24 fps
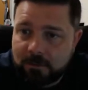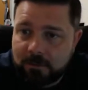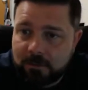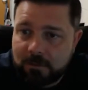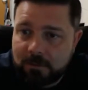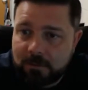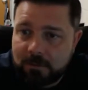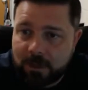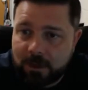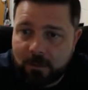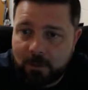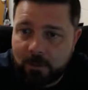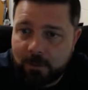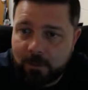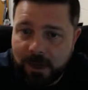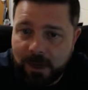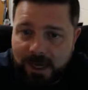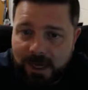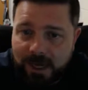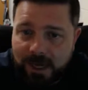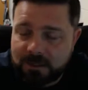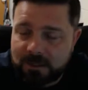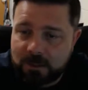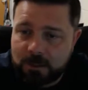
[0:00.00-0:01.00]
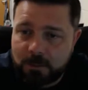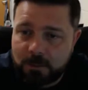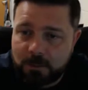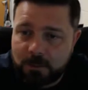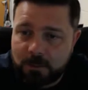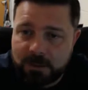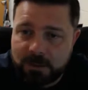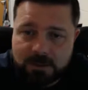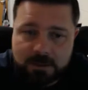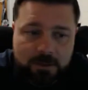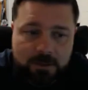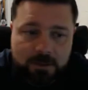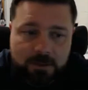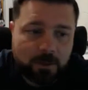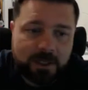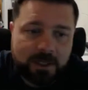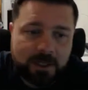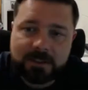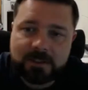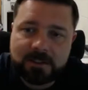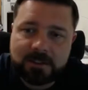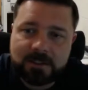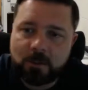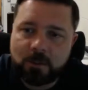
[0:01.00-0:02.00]
You know, we passed the 2.2, we
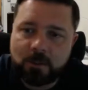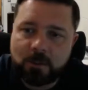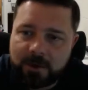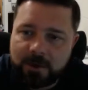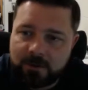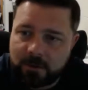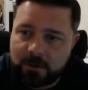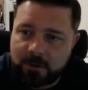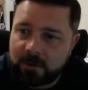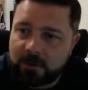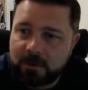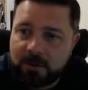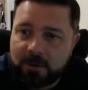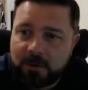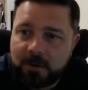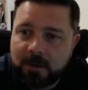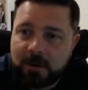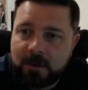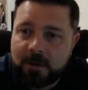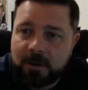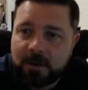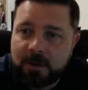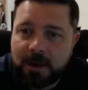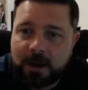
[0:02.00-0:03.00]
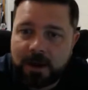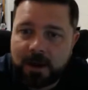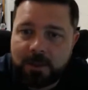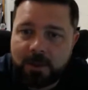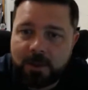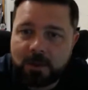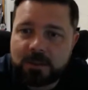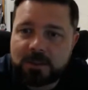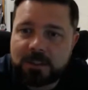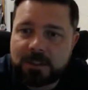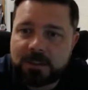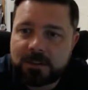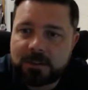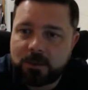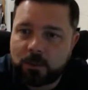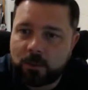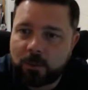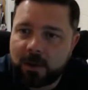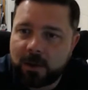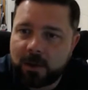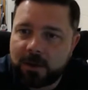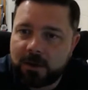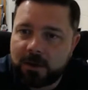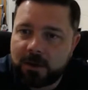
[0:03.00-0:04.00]
hit 200. Uh, those things are
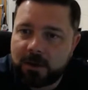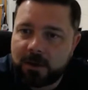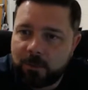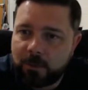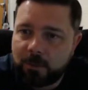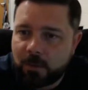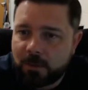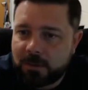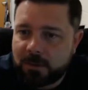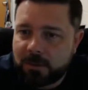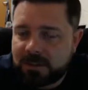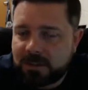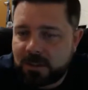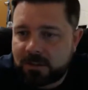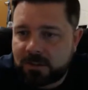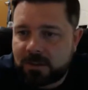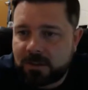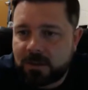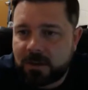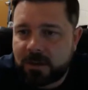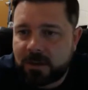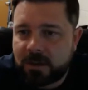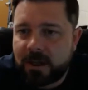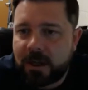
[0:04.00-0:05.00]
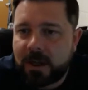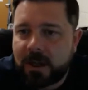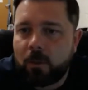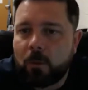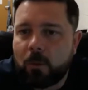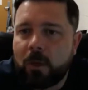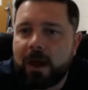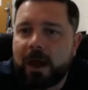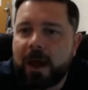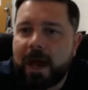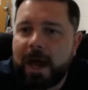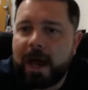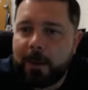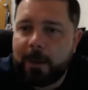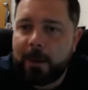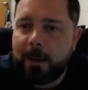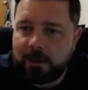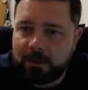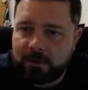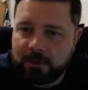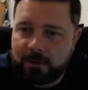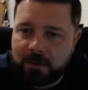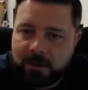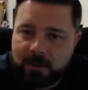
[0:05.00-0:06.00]
really good, but we still took an L. What
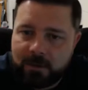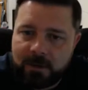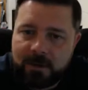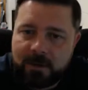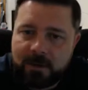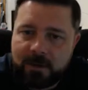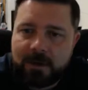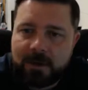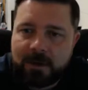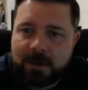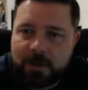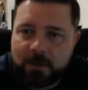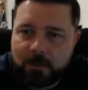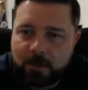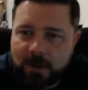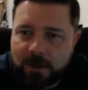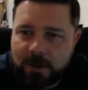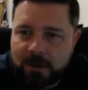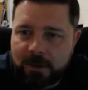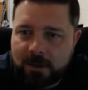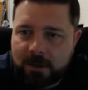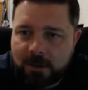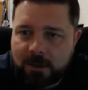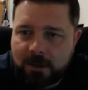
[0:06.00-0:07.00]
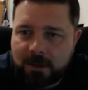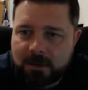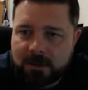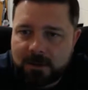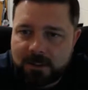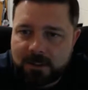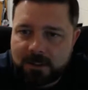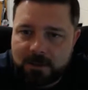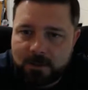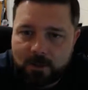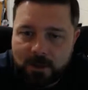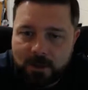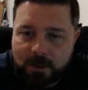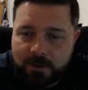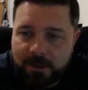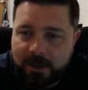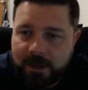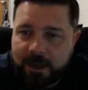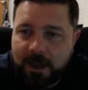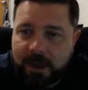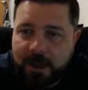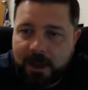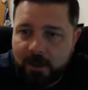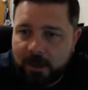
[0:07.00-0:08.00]
happened? And then we can look and see, well, they
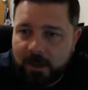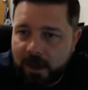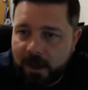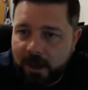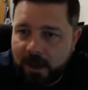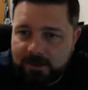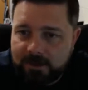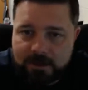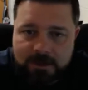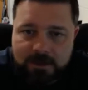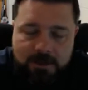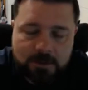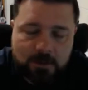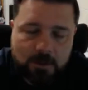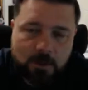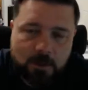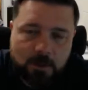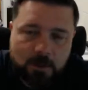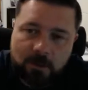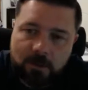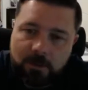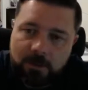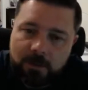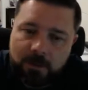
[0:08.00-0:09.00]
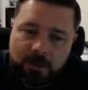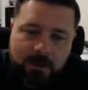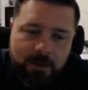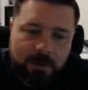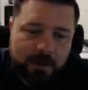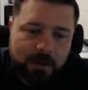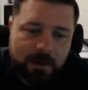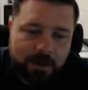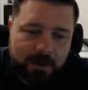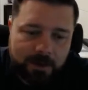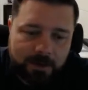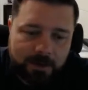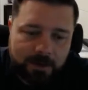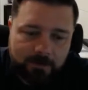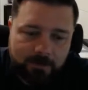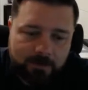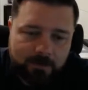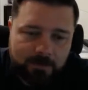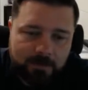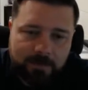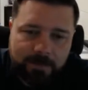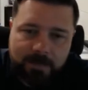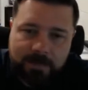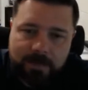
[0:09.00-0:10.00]
outblocked us, or,
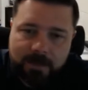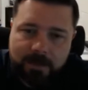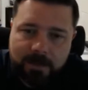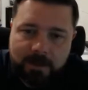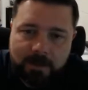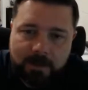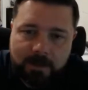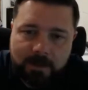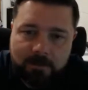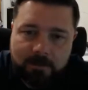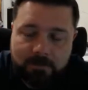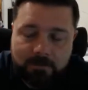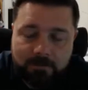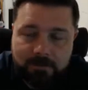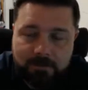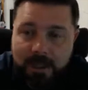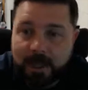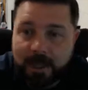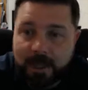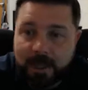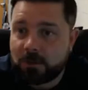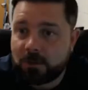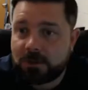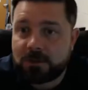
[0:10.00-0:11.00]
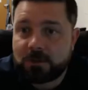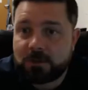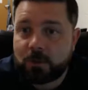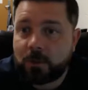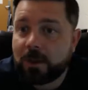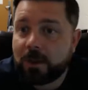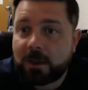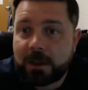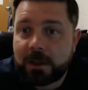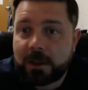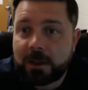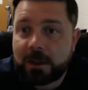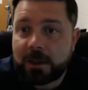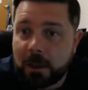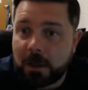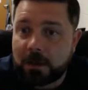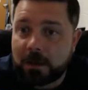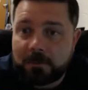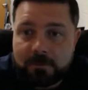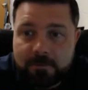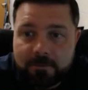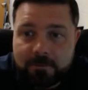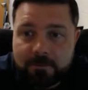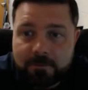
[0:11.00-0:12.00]
um, you know, they were just really good.
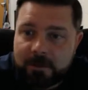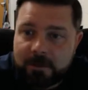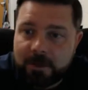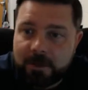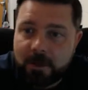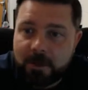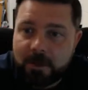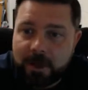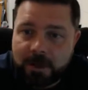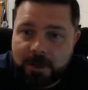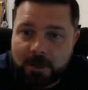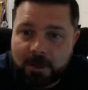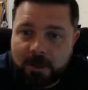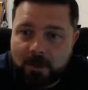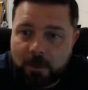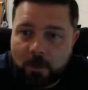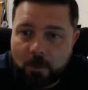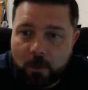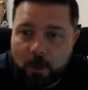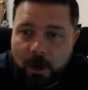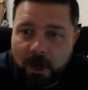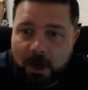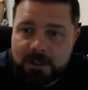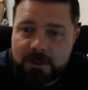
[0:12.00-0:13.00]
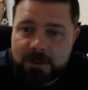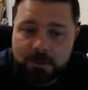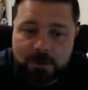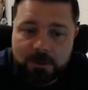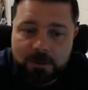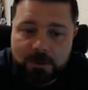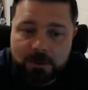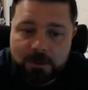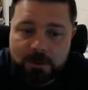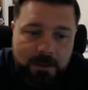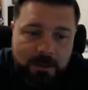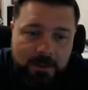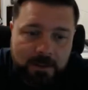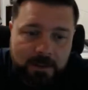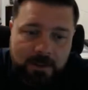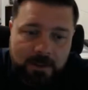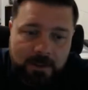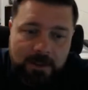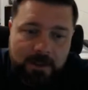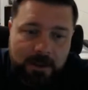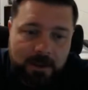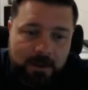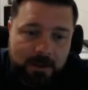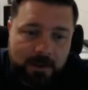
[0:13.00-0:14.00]
You know, that year that Washburn
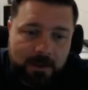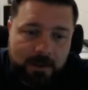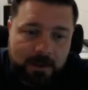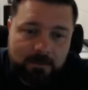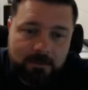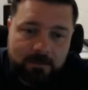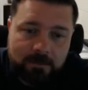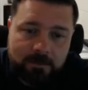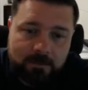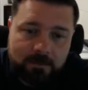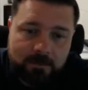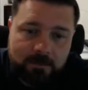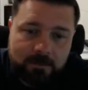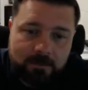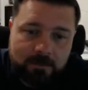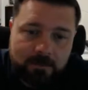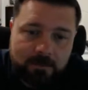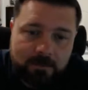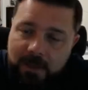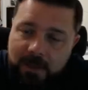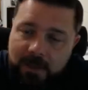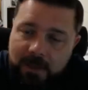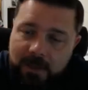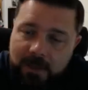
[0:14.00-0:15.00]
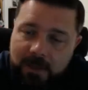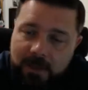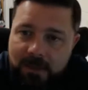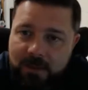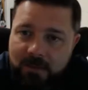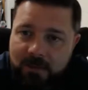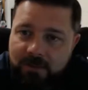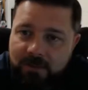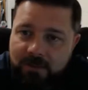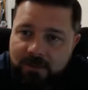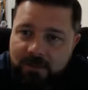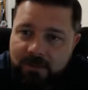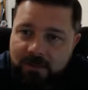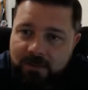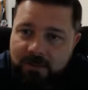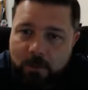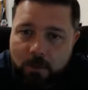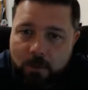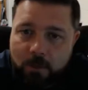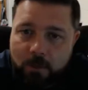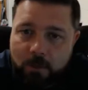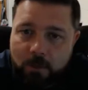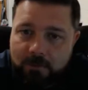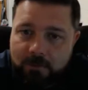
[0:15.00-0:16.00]
um, got beat in the Final
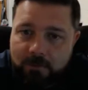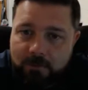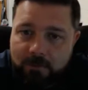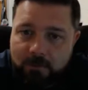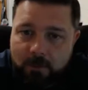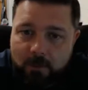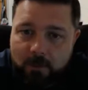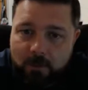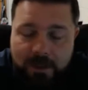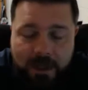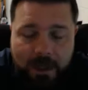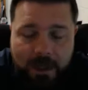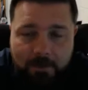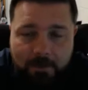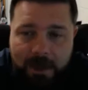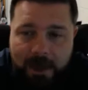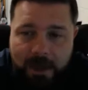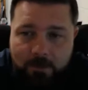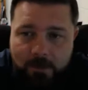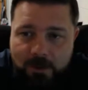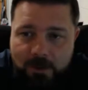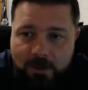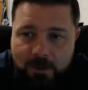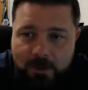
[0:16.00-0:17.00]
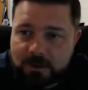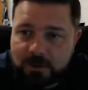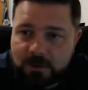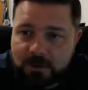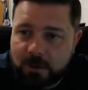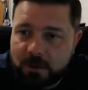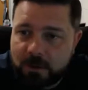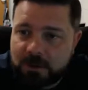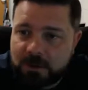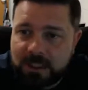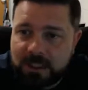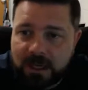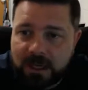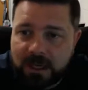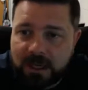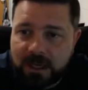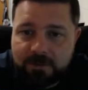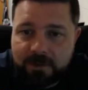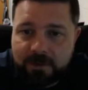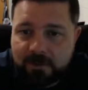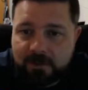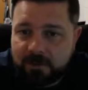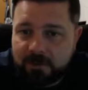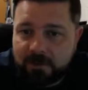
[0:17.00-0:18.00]
Four, we came out and we took the first set
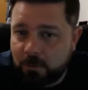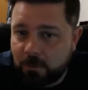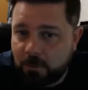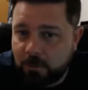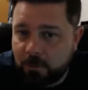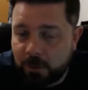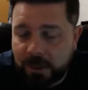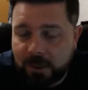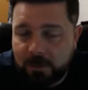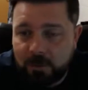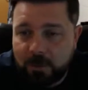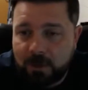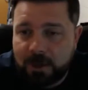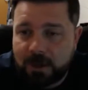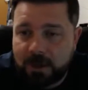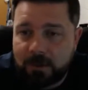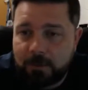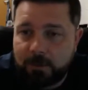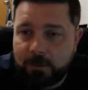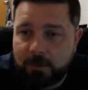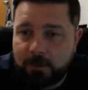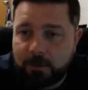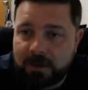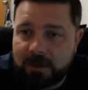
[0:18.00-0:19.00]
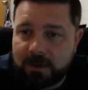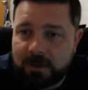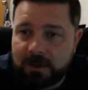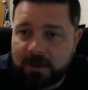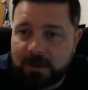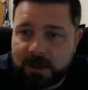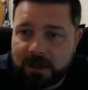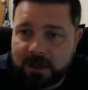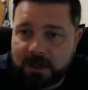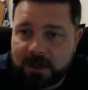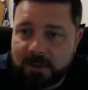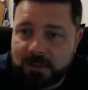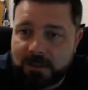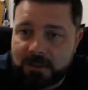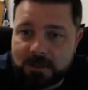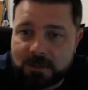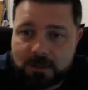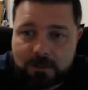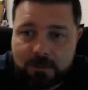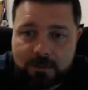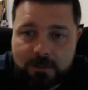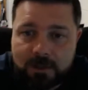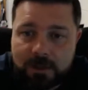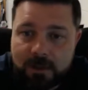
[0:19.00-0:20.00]
off of them, played really competitively against
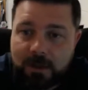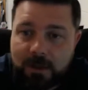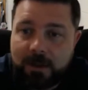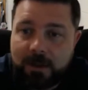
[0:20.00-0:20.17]
them